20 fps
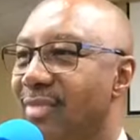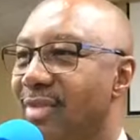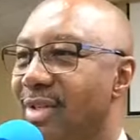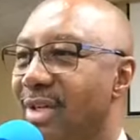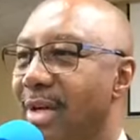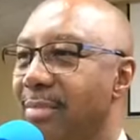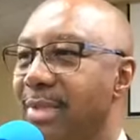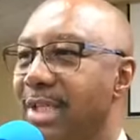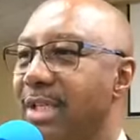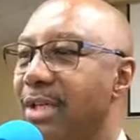
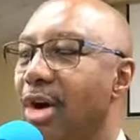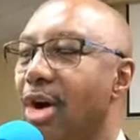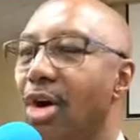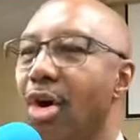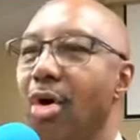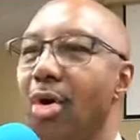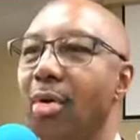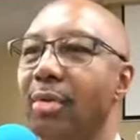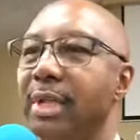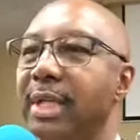I'm going to get
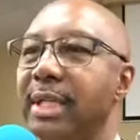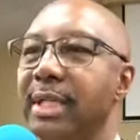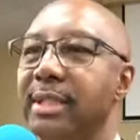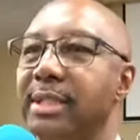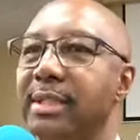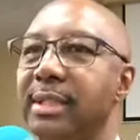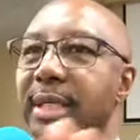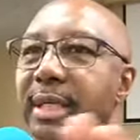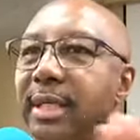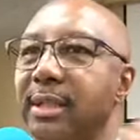all
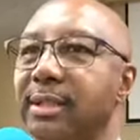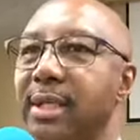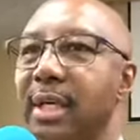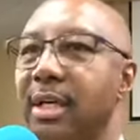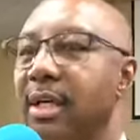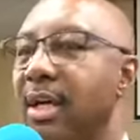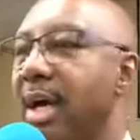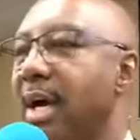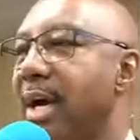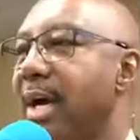these things that
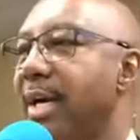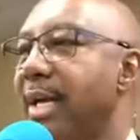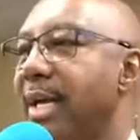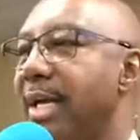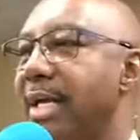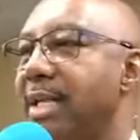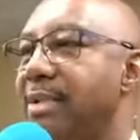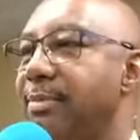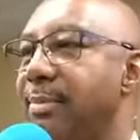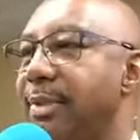God
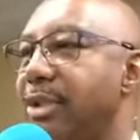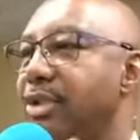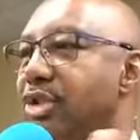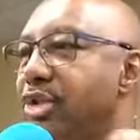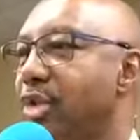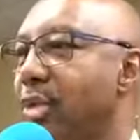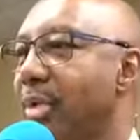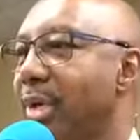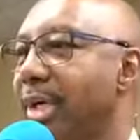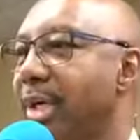has been
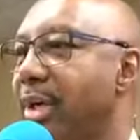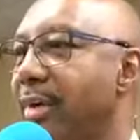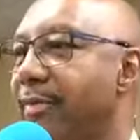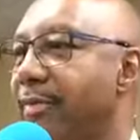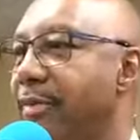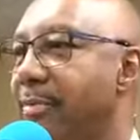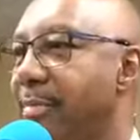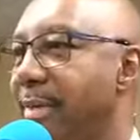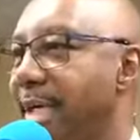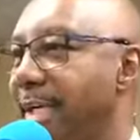storing up
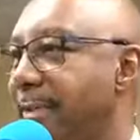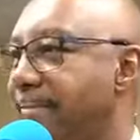for me.